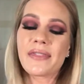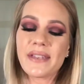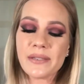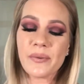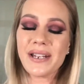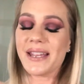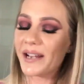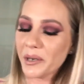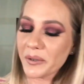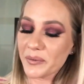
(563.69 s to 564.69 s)
This one
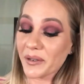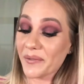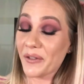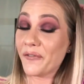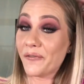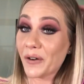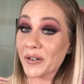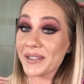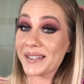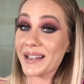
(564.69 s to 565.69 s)
here was one of the
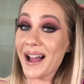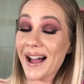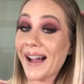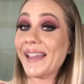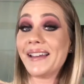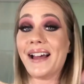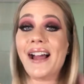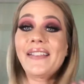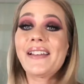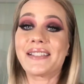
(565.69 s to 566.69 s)
first high-end
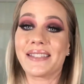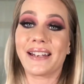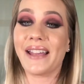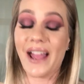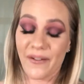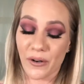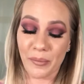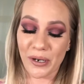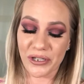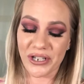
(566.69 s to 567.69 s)
highlights that I ever
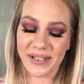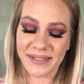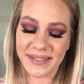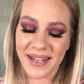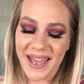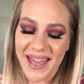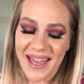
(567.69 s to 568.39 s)
purchased,